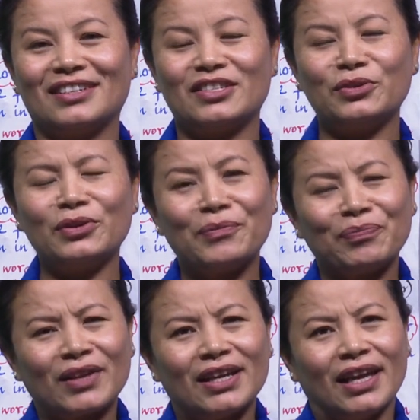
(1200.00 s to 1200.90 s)
So
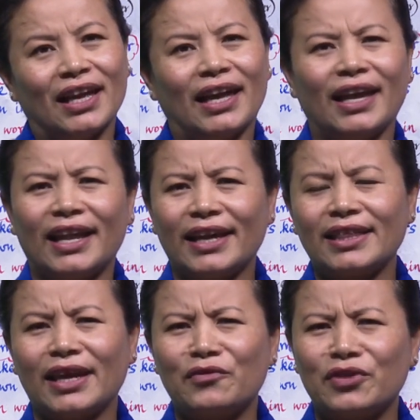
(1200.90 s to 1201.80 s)
like
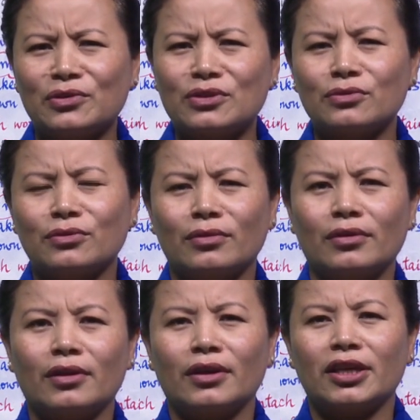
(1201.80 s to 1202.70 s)
that, we used to
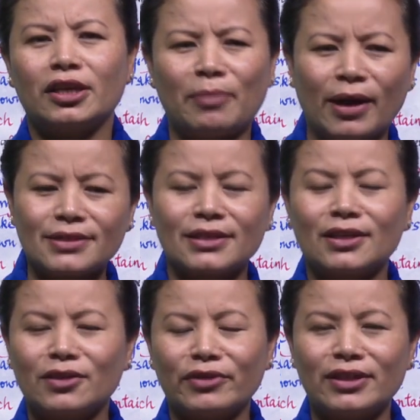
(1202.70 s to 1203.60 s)
keep
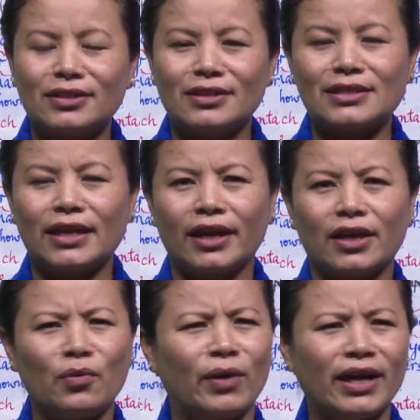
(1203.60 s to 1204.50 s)
asking riddles
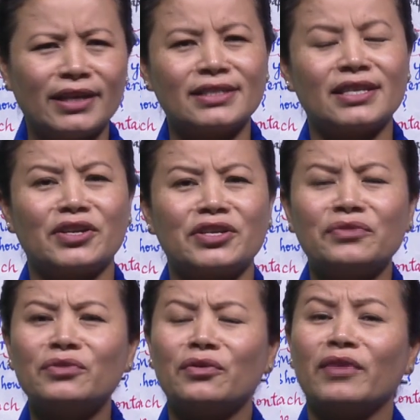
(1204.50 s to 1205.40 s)
like, why is the
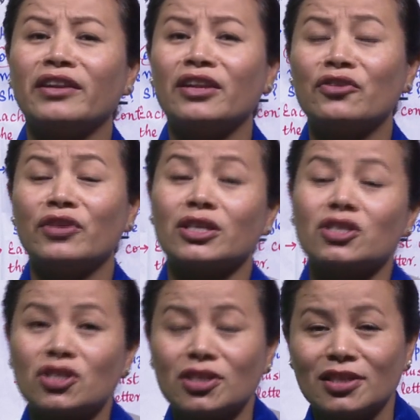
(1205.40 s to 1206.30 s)
river very
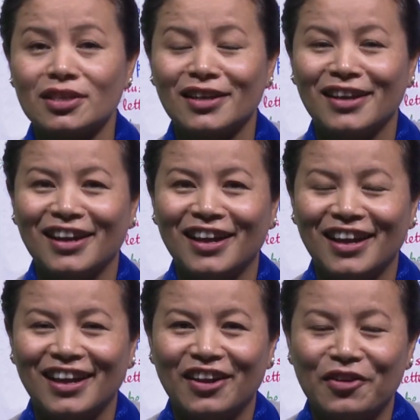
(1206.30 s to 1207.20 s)
rich?
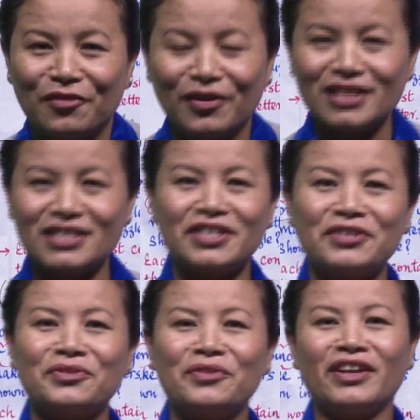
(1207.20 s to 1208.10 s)
Why is the
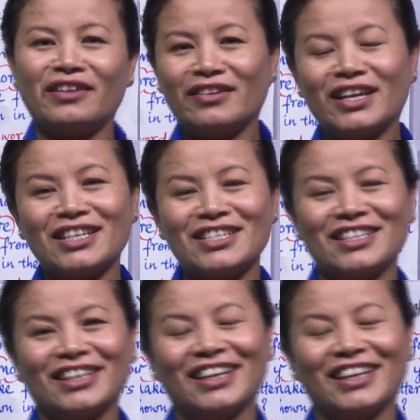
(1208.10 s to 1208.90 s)
river very rich?